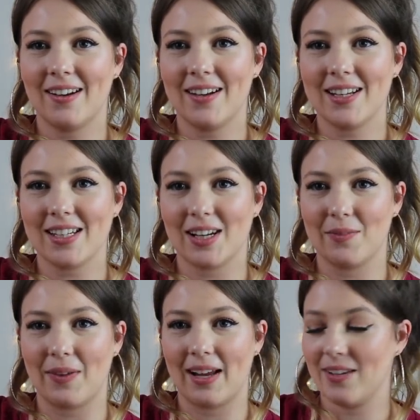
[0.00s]

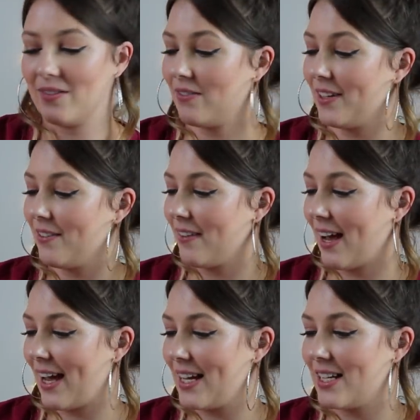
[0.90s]
eyeshadow palette with little
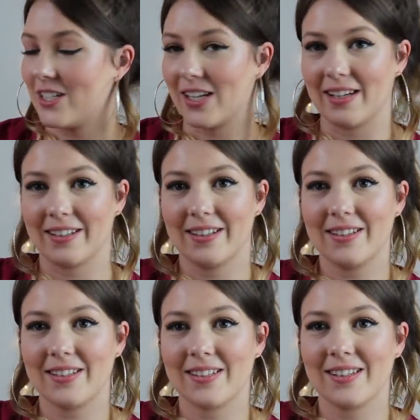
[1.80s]
8
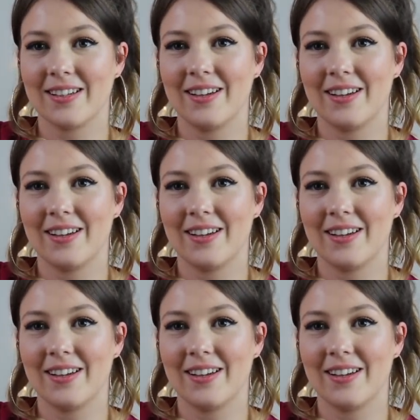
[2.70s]
shadows.